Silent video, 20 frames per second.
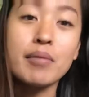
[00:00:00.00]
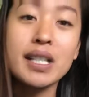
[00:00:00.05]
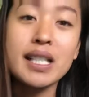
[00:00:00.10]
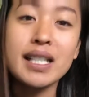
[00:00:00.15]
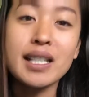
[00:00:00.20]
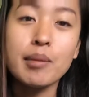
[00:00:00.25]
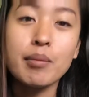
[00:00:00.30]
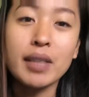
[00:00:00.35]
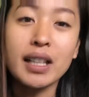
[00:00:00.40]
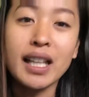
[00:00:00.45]

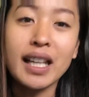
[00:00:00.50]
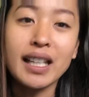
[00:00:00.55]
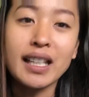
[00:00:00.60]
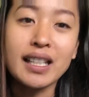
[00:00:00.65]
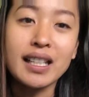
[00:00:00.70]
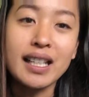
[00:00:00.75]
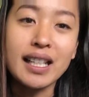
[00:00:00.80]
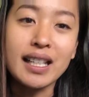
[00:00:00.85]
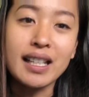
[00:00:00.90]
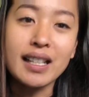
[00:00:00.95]

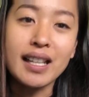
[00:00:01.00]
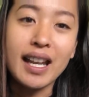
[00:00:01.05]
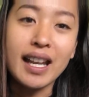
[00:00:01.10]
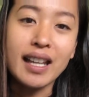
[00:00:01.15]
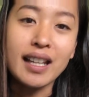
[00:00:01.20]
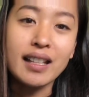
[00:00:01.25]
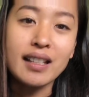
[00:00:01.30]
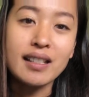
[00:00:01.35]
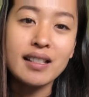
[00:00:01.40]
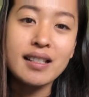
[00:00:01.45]
stimulated in
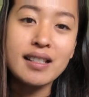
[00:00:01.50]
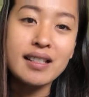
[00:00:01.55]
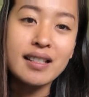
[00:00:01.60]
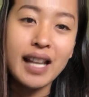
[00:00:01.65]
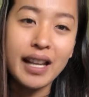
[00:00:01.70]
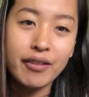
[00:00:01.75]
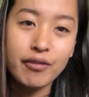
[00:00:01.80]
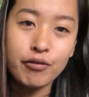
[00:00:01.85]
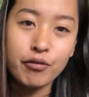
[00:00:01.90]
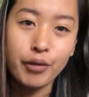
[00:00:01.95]
a
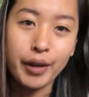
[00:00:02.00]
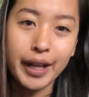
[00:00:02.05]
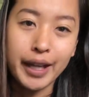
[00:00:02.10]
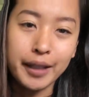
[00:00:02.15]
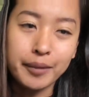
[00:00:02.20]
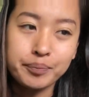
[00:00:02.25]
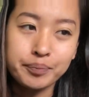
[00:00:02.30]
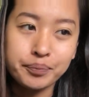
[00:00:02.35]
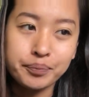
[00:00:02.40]
safe way.